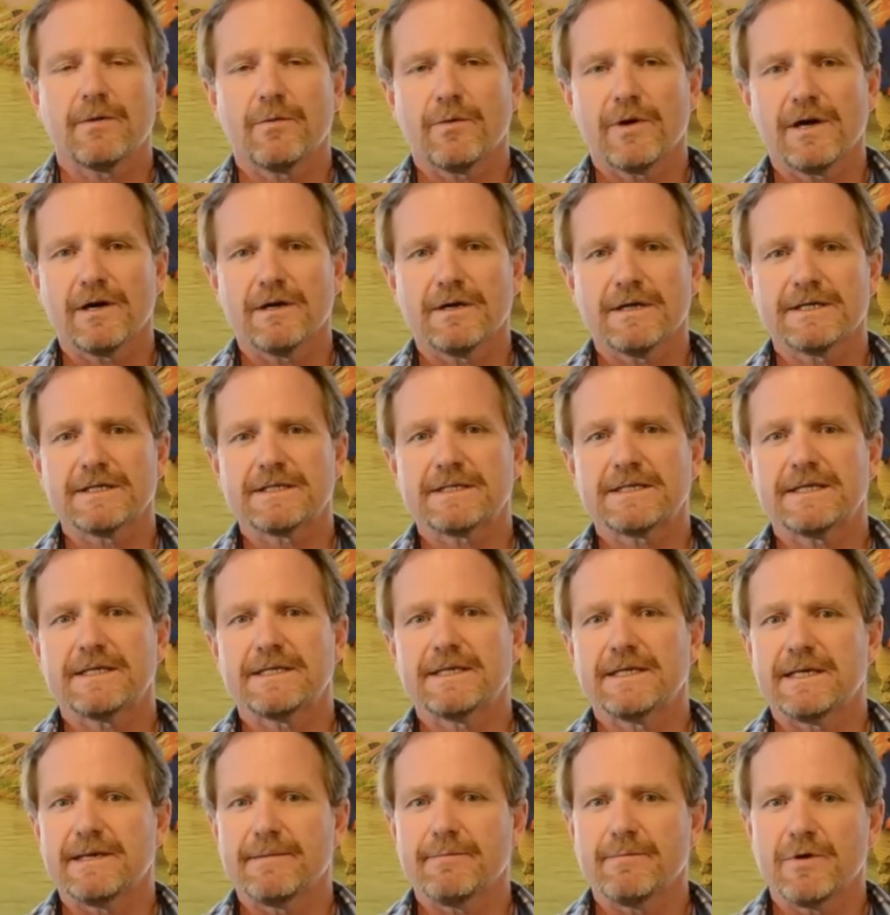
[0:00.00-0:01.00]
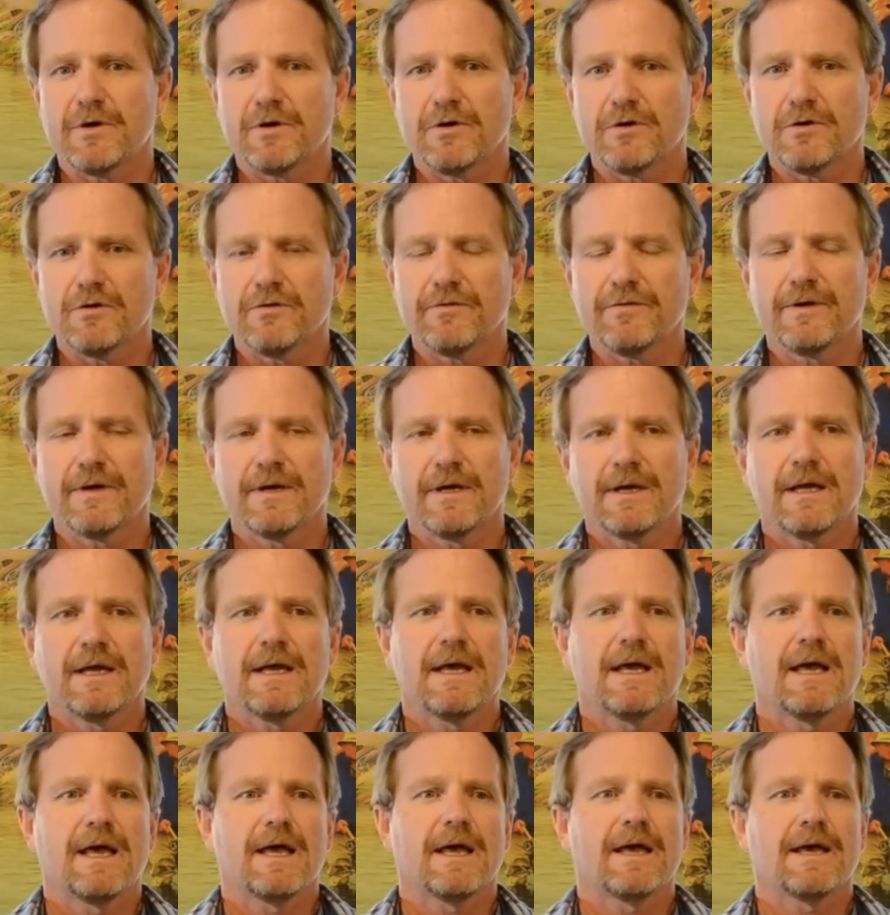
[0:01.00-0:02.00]
where is he? Did he move?
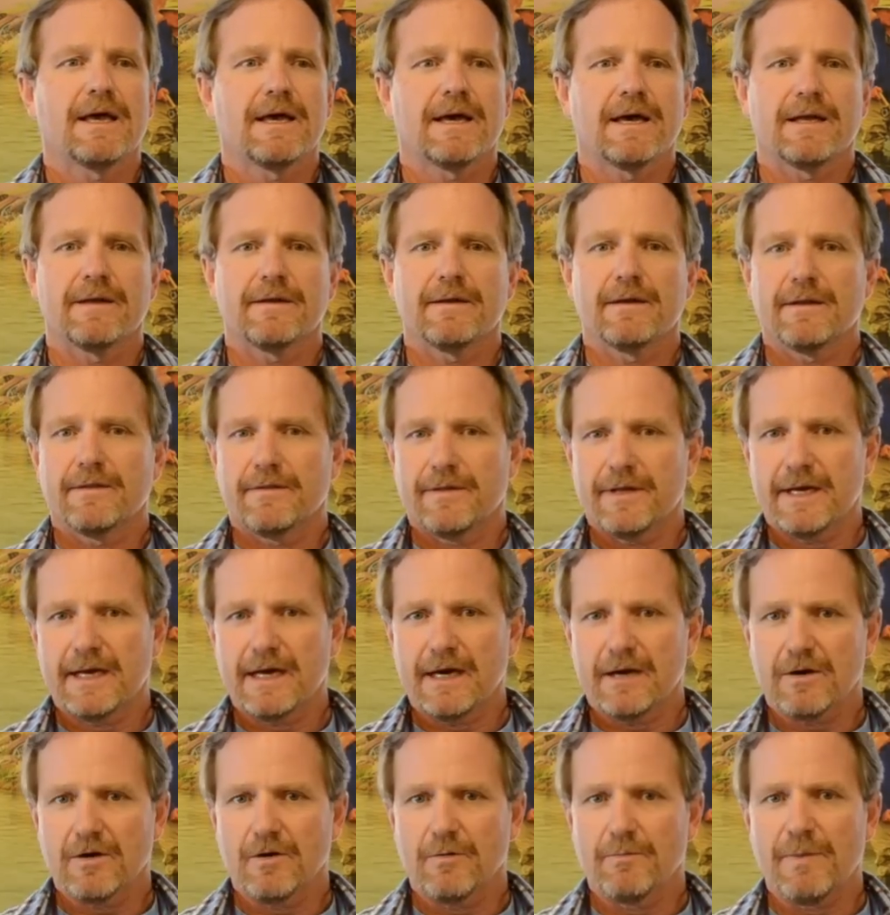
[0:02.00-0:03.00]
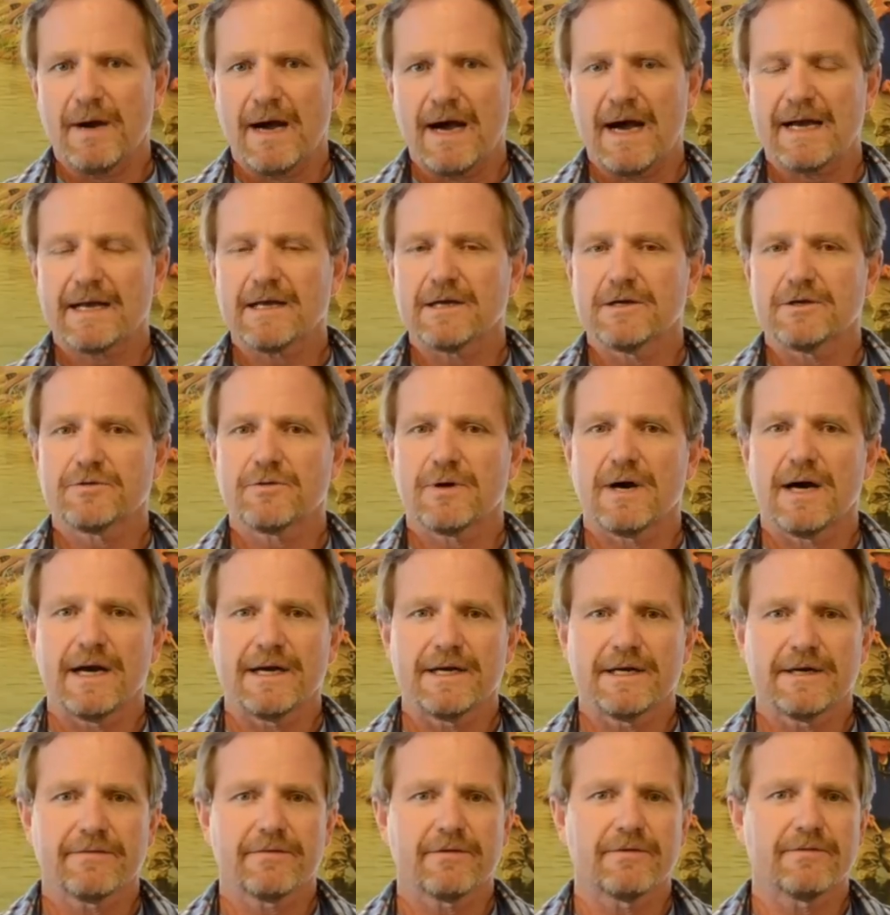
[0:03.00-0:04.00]
And then I'll go back and try a
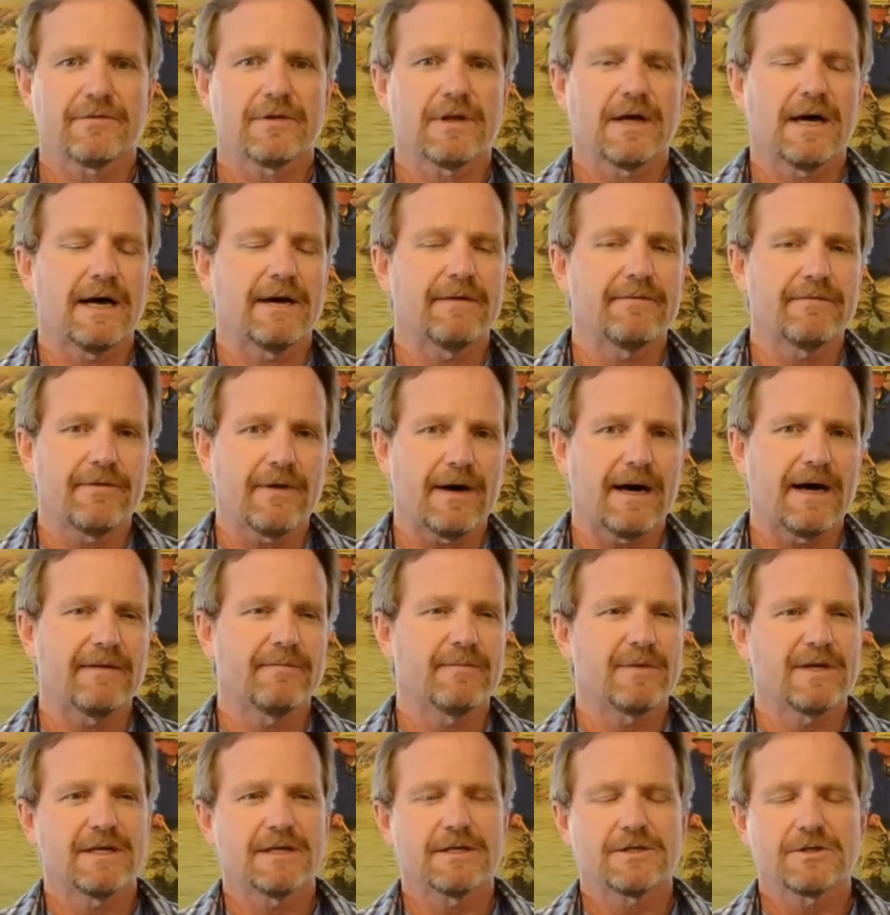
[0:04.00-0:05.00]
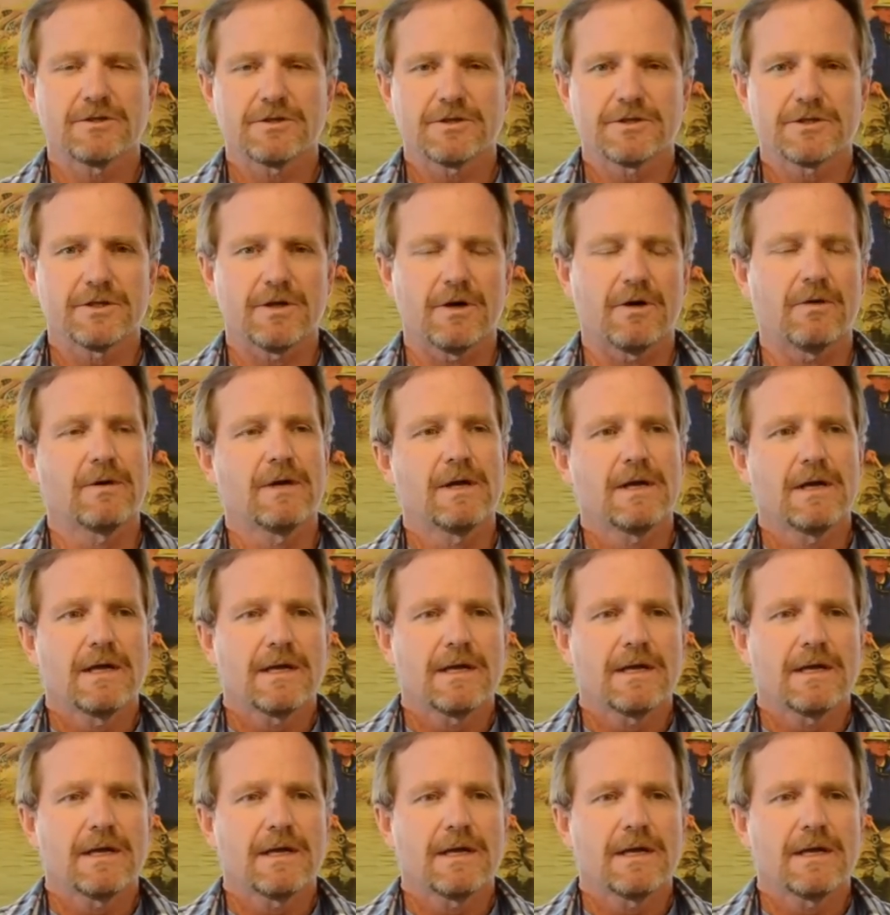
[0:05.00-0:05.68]
different fly in 5 minutes or so.